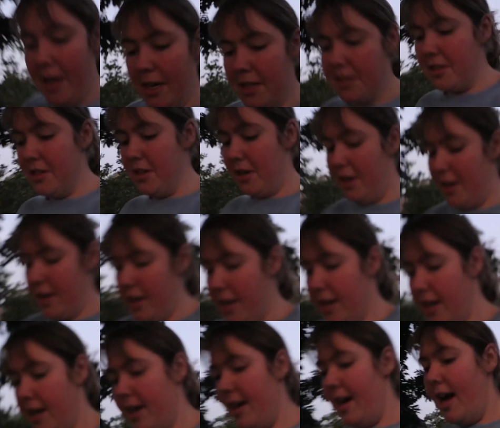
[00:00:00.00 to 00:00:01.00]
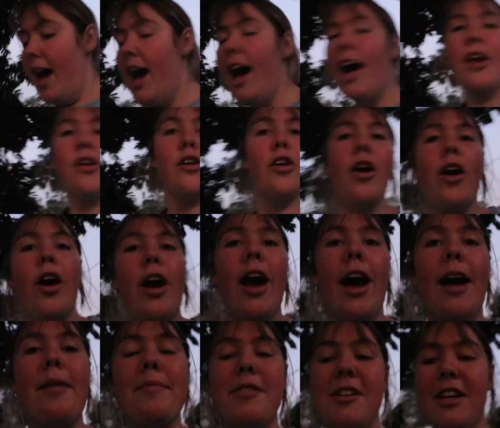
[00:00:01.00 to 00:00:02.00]
So I don't know,
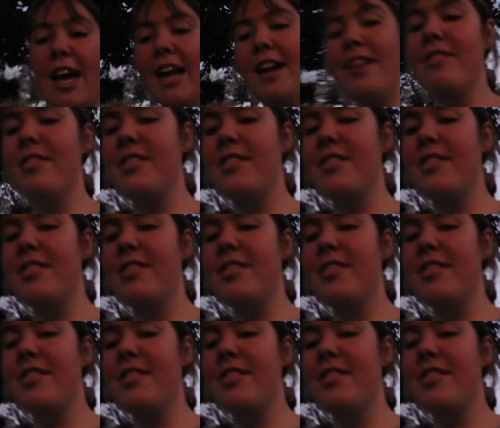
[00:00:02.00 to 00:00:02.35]
I'm kind of